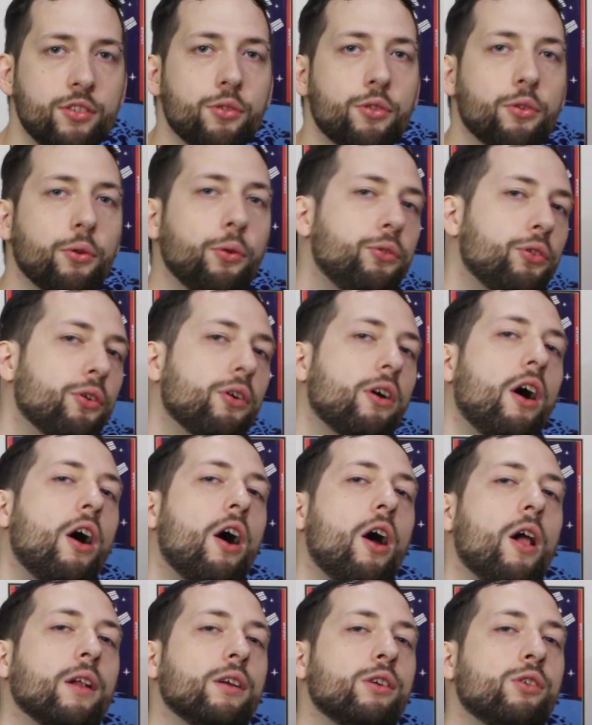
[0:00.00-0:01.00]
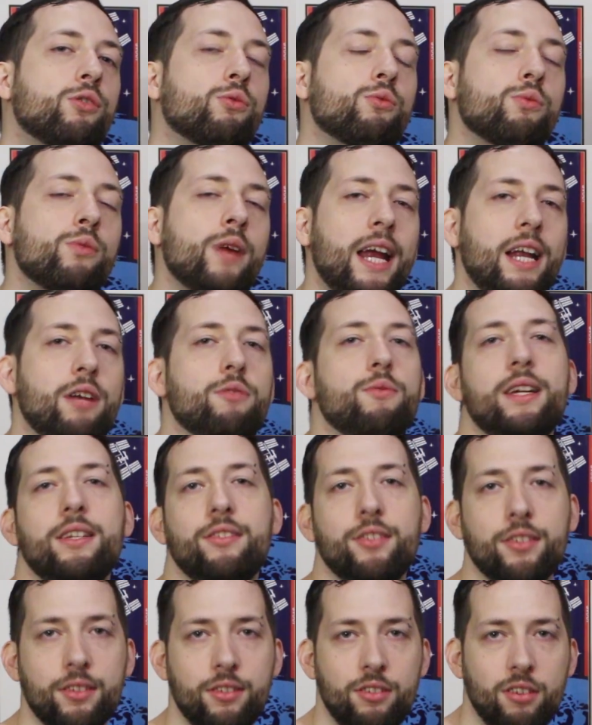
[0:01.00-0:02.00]
So those are all great
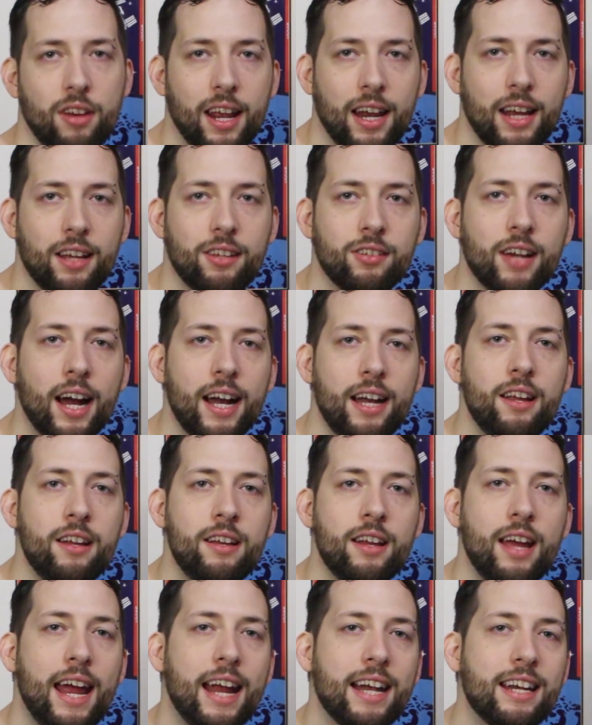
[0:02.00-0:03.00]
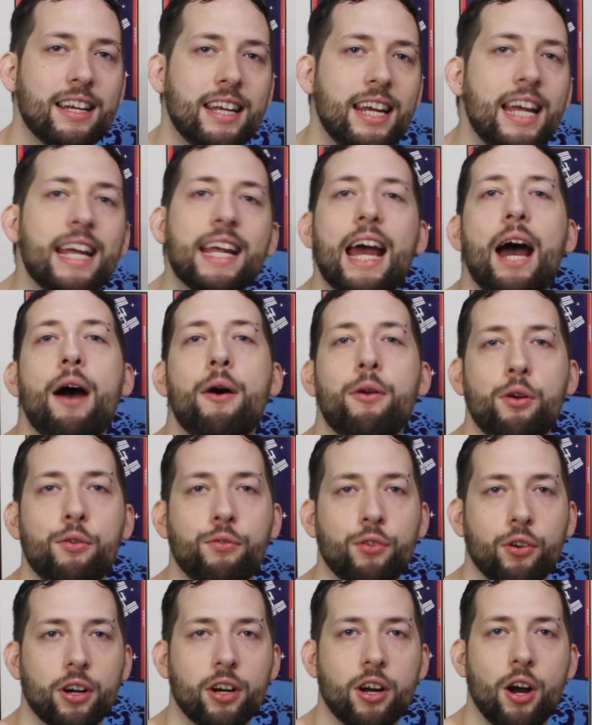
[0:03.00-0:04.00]
reasons to get excited and geek out
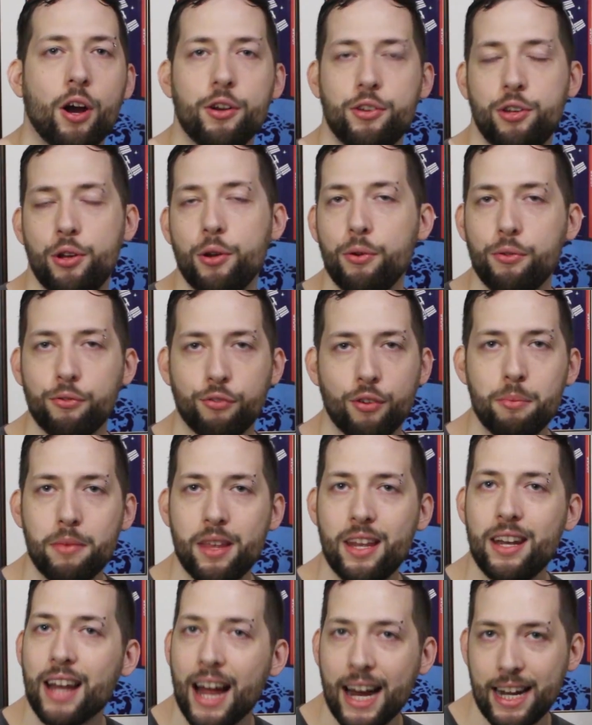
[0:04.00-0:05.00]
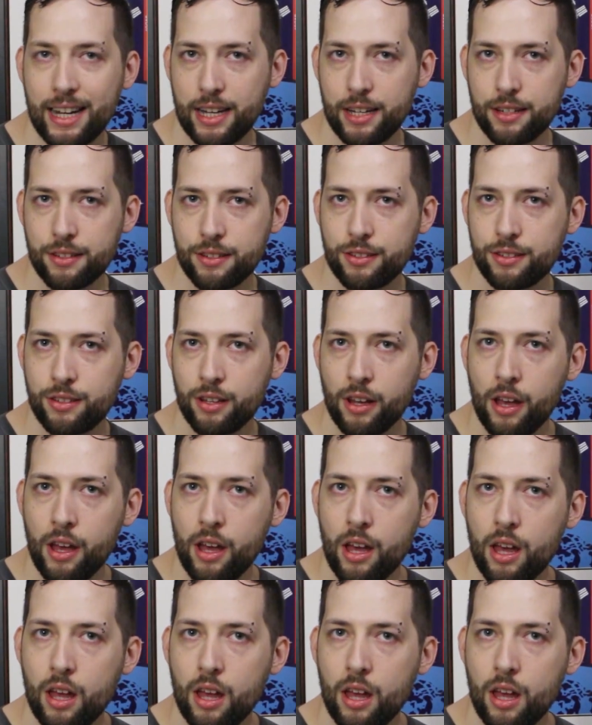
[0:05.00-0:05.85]
over a cartoon from the 90s.